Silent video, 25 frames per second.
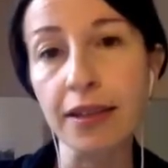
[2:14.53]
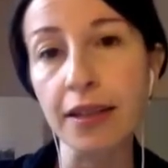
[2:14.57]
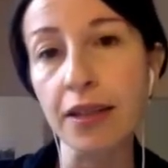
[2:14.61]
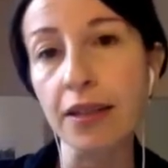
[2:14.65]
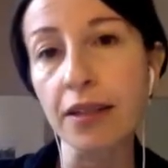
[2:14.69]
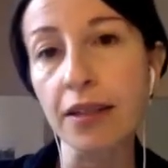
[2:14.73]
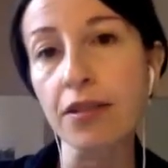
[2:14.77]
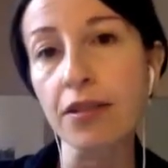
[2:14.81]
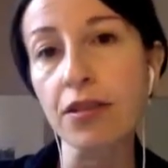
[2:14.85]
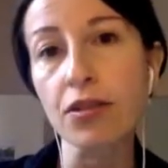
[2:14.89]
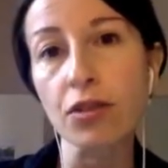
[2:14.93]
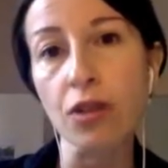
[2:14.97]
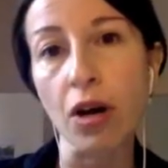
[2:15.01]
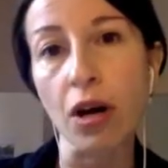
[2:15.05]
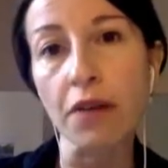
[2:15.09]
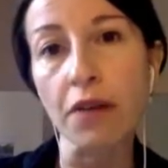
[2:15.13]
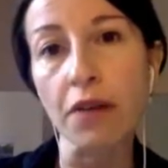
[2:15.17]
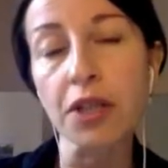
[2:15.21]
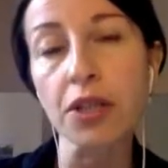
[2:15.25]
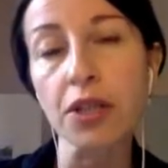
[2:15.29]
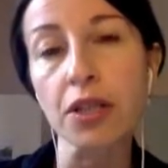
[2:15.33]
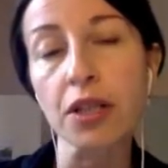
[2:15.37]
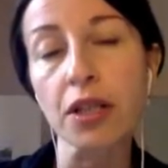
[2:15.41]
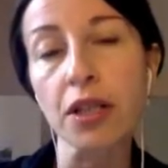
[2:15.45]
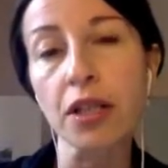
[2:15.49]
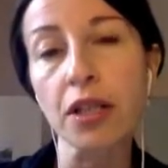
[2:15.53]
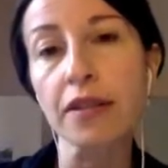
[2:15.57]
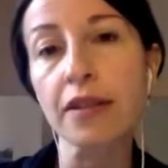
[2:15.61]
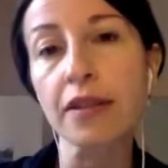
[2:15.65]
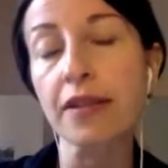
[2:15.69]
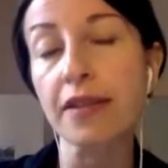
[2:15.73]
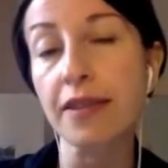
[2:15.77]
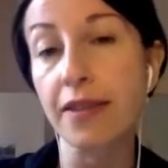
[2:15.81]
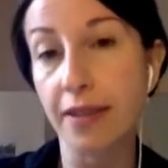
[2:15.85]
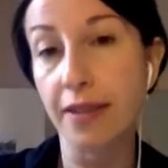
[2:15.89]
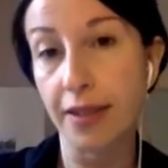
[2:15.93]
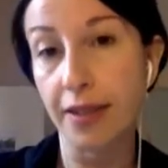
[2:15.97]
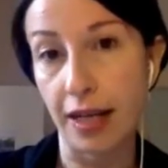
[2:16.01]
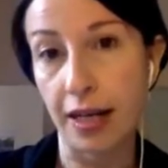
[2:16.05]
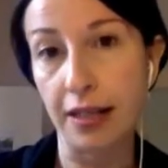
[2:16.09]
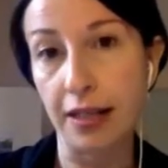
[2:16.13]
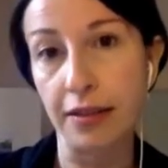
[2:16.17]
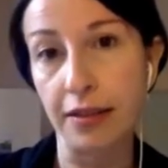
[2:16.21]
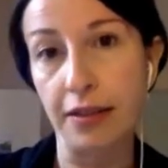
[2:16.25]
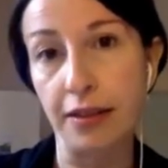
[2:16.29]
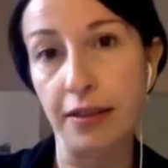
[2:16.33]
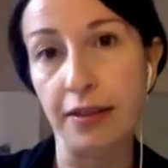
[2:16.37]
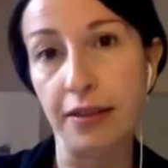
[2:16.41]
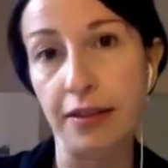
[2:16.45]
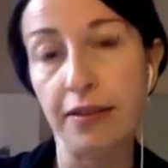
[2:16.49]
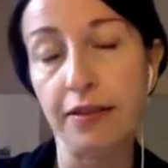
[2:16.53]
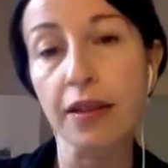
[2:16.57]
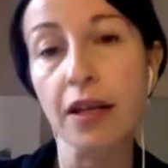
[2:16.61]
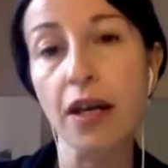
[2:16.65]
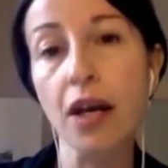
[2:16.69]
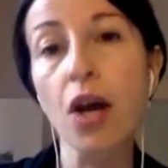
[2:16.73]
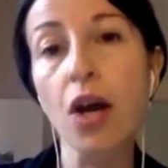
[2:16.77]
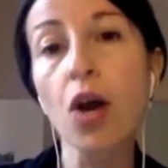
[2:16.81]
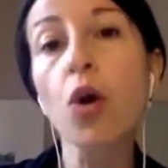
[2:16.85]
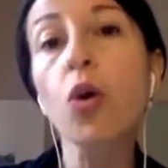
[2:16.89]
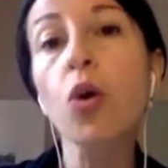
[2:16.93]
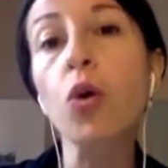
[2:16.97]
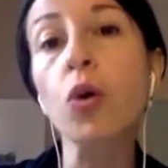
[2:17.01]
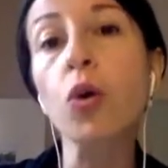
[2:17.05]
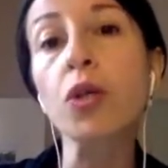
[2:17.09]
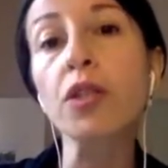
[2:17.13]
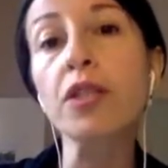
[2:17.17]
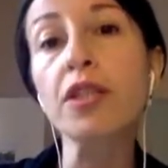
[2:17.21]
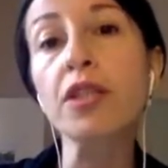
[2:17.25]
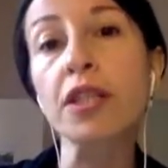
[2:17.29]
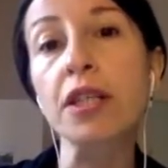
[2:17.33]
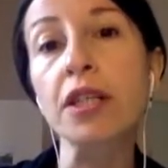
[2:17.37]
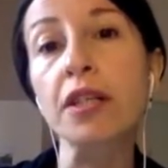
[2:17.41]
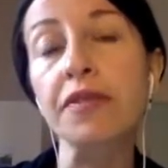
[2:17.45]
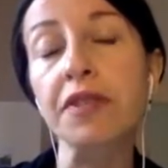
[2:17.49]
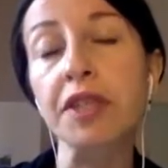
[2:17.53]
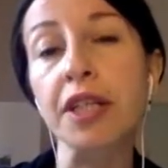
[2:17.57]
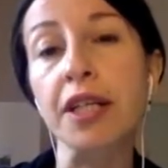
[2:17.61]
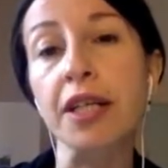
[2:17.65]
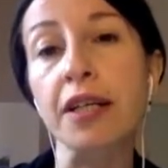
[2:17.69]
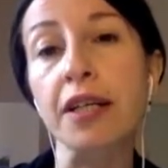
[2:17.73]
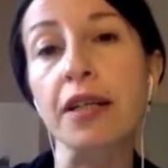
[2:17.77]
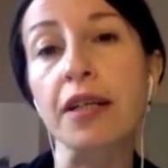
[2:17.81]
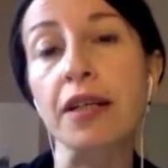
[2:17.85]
historical studies concerning